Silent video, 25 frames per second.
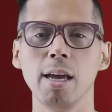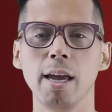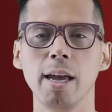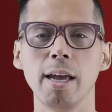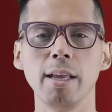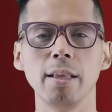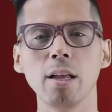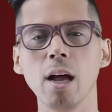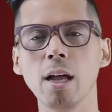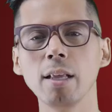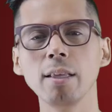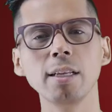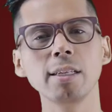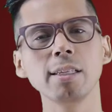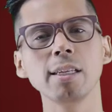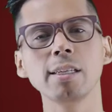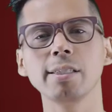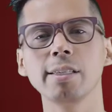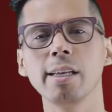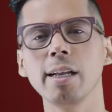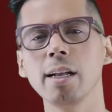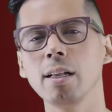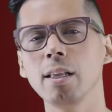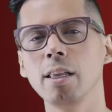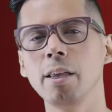and not
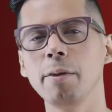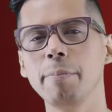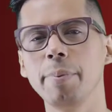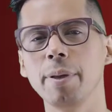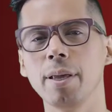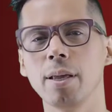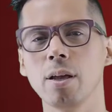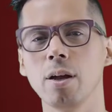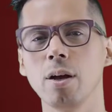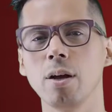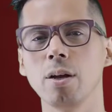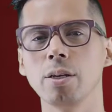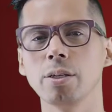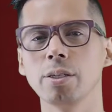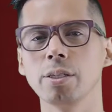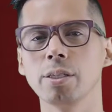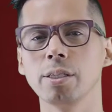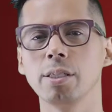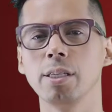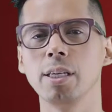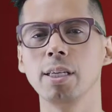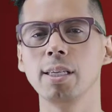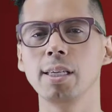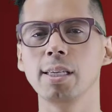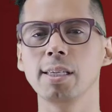necessarily
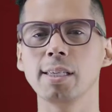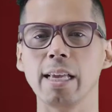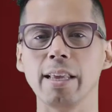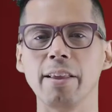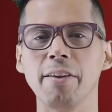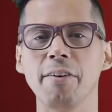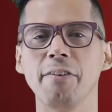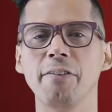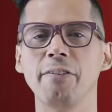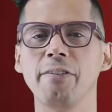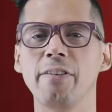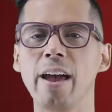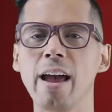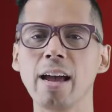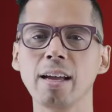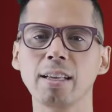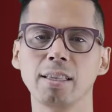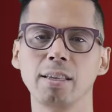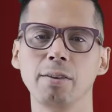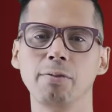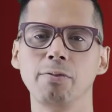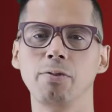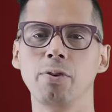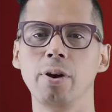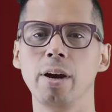because this is an
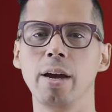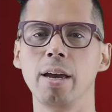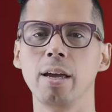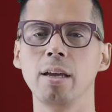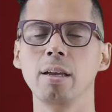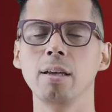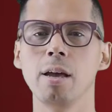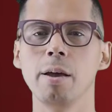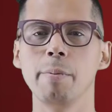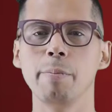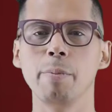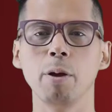effective way,